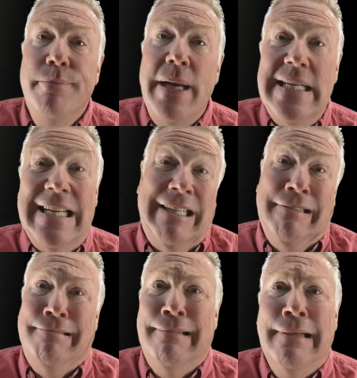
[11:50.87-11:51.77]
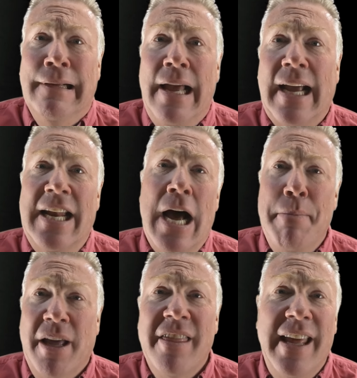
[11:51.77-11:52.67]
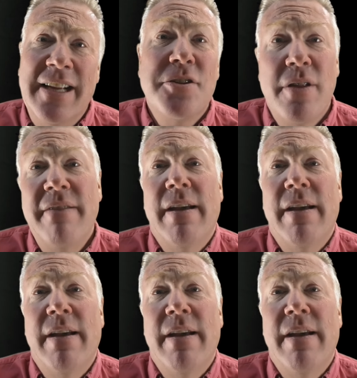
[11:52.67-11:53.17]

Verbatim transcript: basic economic thing. So they've